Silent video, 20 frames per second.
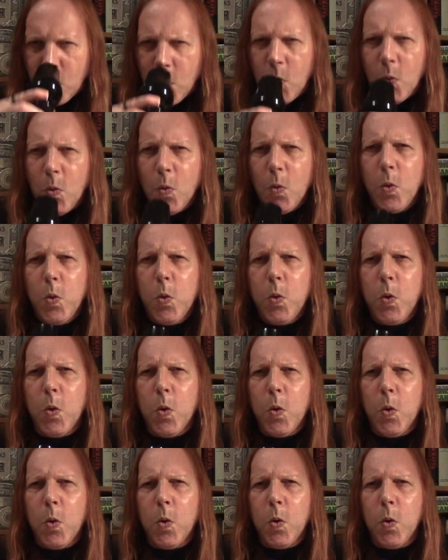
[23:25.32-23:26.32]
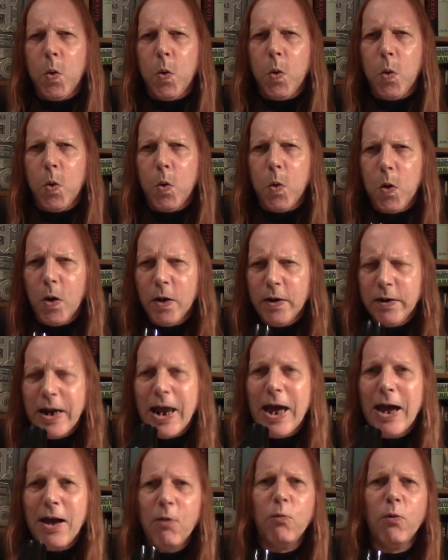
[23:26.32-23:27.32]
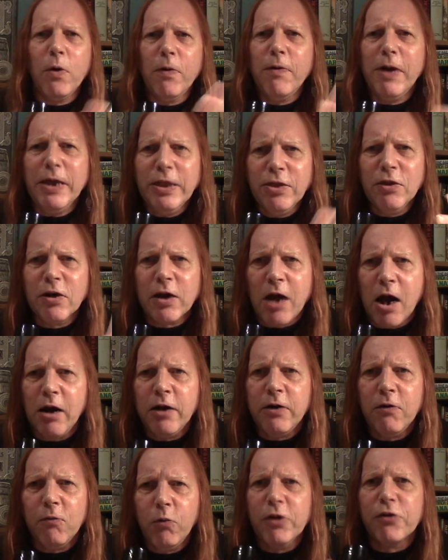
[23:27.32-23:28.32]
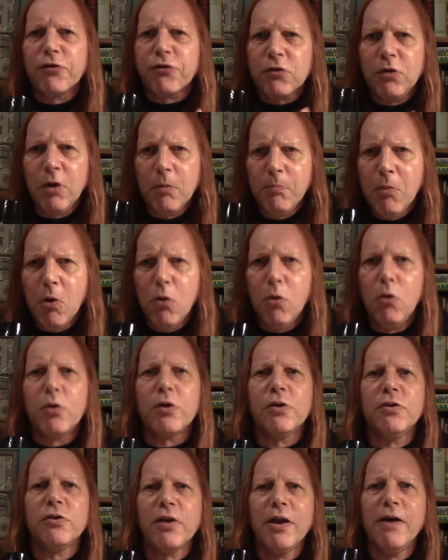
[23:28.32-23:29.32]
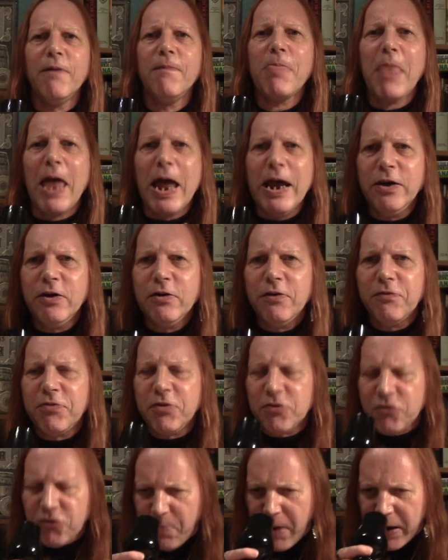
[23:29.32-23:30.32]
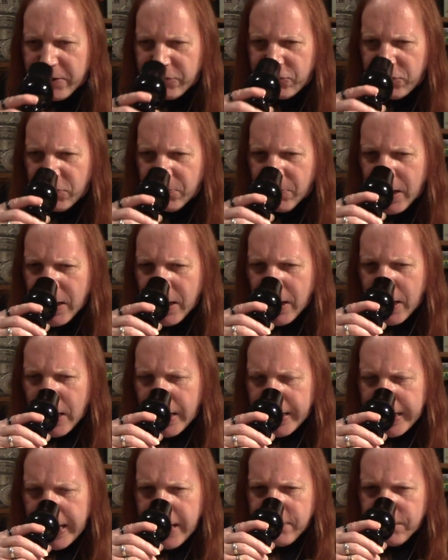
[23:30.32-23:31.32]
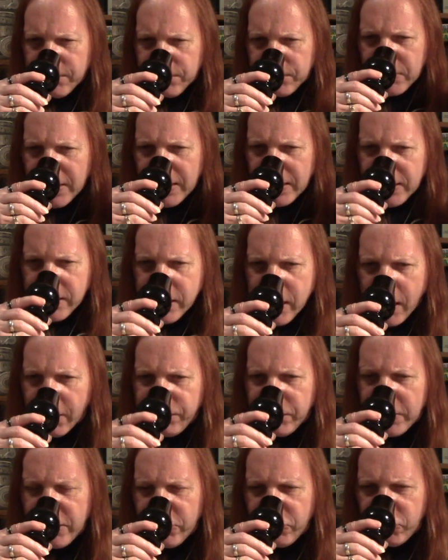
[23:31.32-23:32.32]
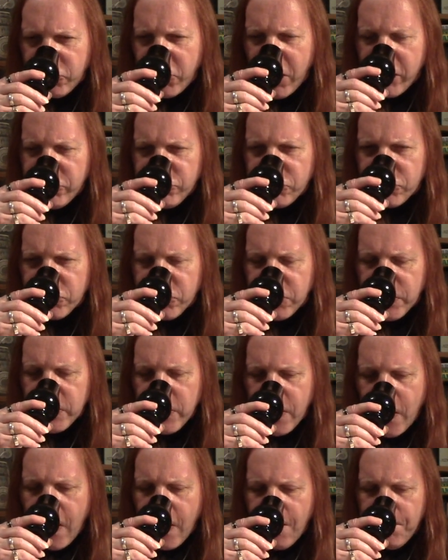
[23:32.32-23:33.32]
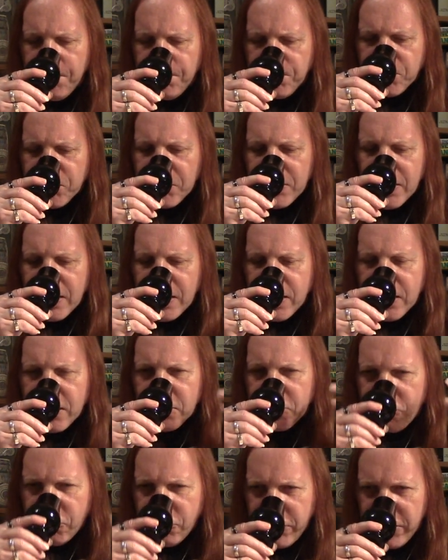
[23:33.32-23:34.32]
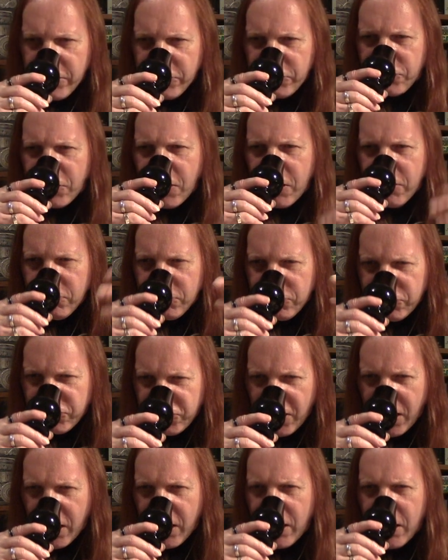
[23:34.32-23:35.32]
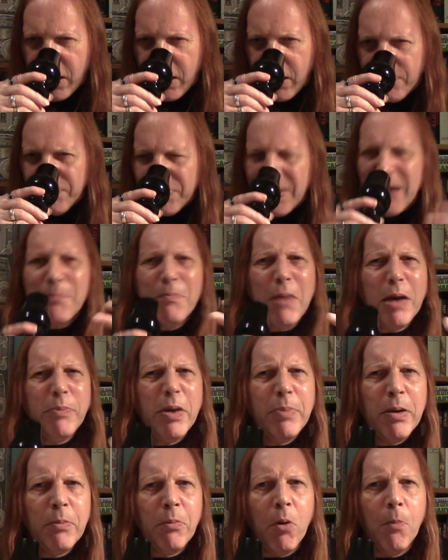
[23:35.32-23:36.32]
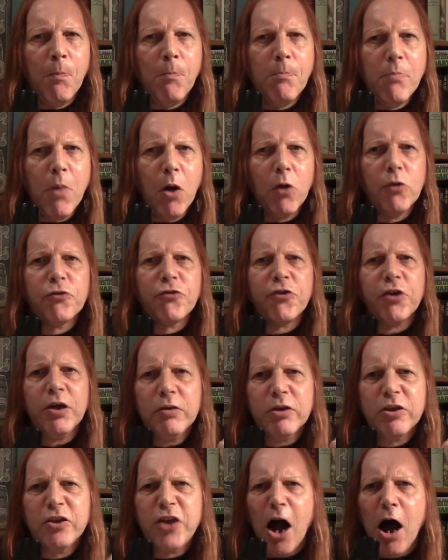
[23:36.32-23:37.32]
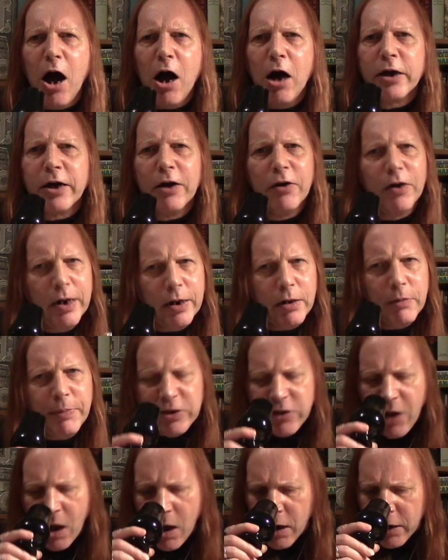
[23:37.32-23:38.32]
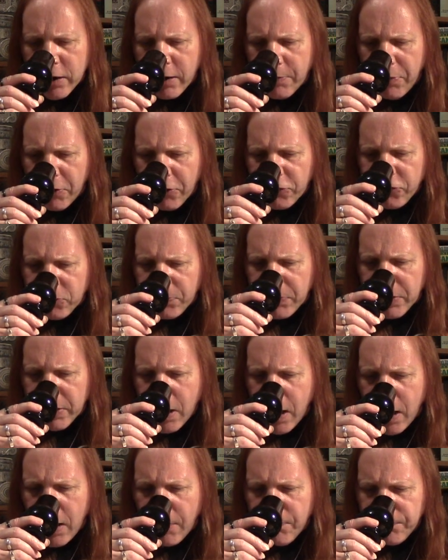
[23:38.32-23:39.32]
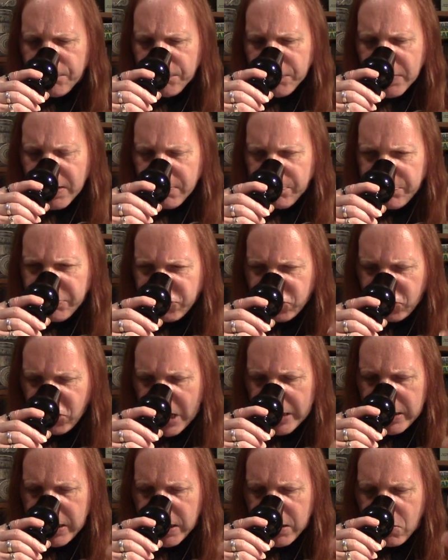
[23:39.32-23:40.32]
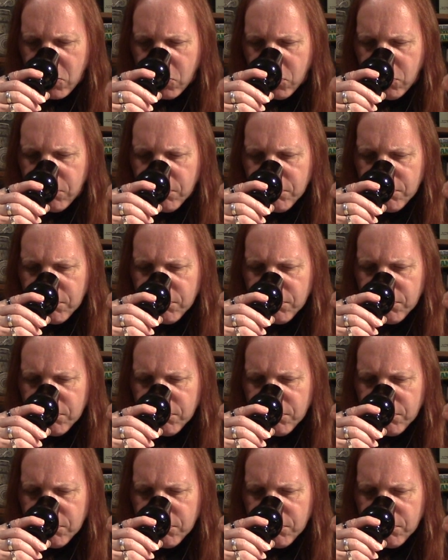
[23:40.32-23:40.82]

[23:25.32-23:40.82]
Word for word: Ooh. Now, we're in the kind of Wilson and Morgan end of the spectrum. Again, lovely intensity, um, creosote, tar, maybe a bit more malty, darker, a little bit darker possibly, um, botanical.